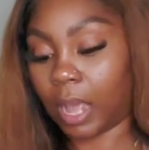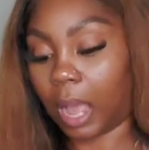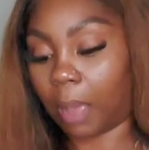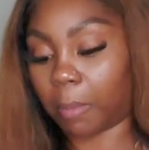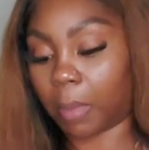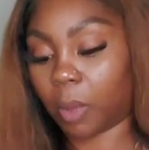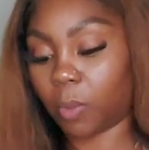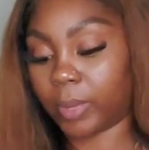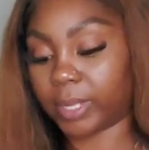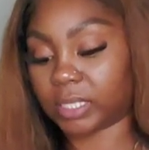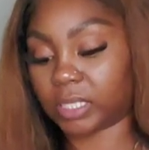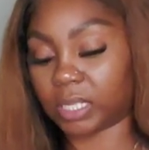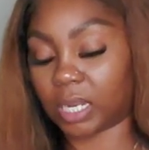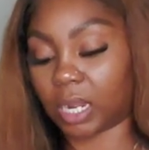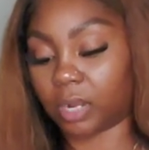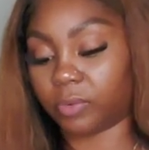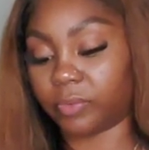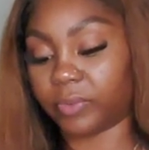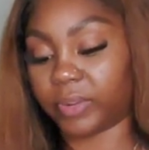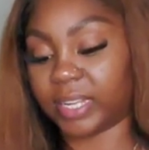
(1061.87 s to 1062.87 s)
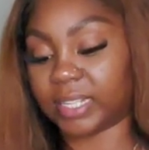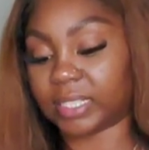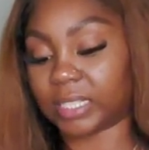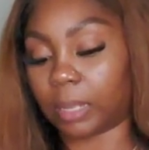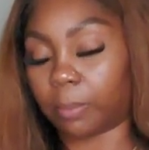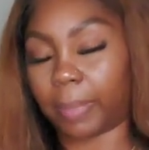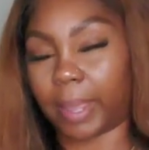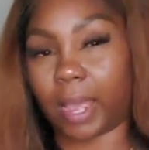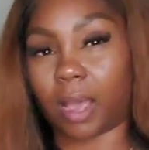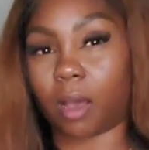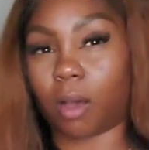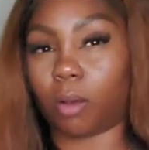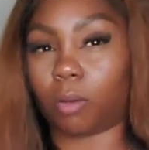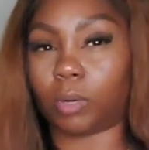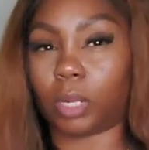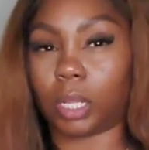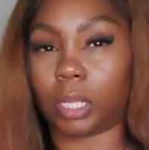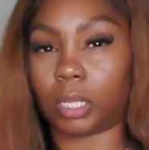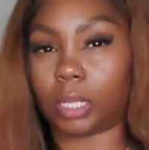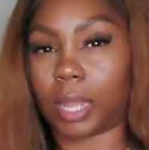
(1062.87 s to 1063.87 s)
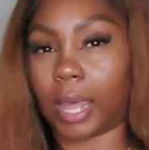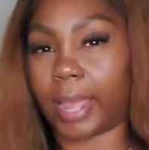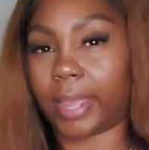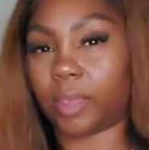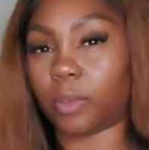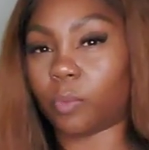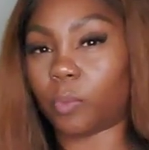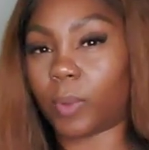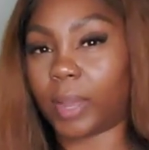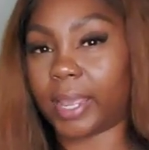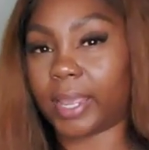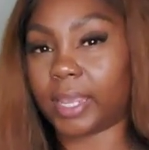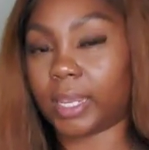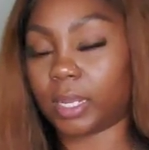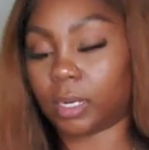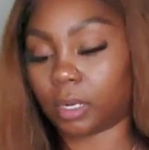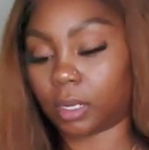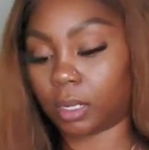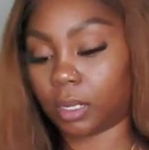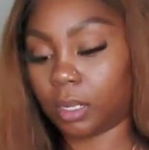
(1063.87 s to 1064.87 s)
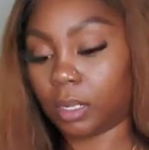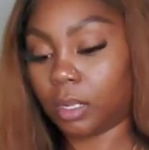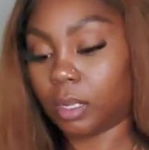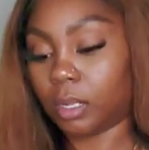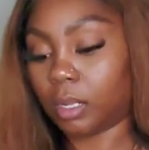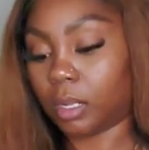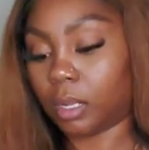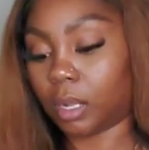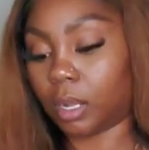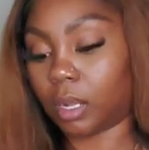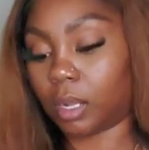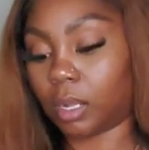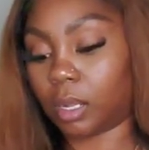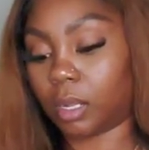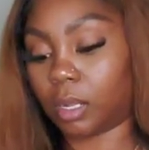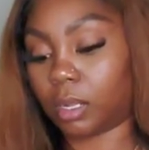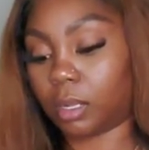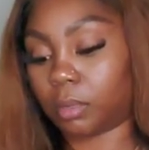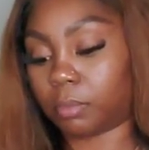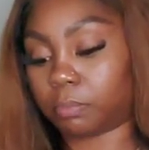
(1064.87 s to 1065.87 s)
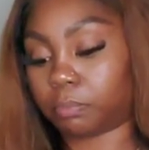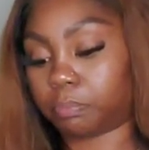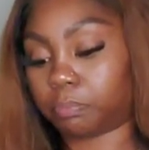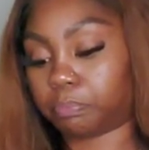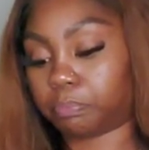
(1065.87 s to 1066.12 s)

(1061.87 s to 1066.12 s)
I'm always nervous about lightweight, um,